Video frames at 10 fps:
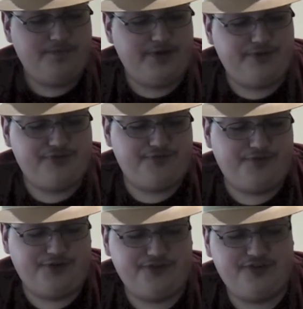There's a
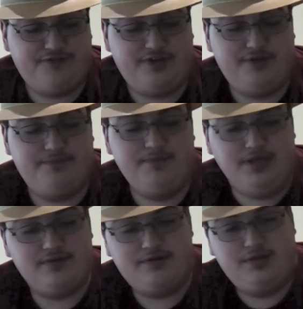version of
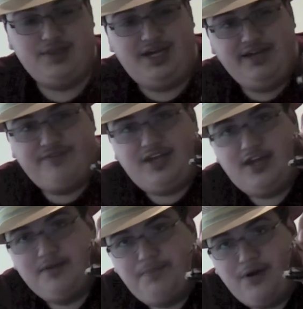him, alive again,